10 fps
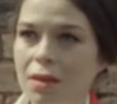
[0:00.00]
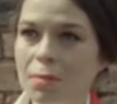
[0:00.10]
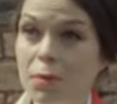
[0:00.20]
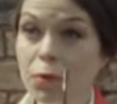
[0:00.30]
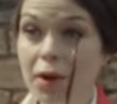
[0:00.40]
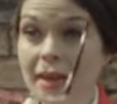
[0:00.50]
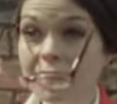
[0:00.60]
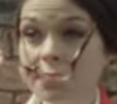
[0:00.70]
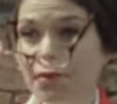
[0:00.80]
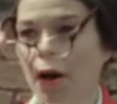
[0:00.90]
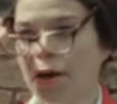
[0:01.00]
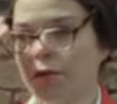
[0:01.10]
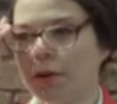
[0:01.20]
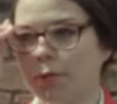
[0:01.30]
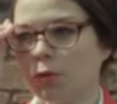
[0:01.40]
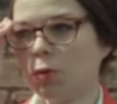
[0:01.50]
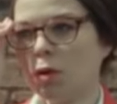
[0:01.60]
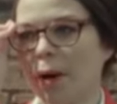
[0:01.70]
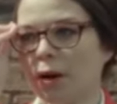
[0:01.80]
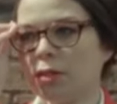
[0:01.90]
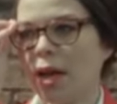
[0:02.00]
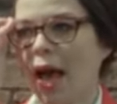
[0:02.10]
Before I had Sapphire, it was all about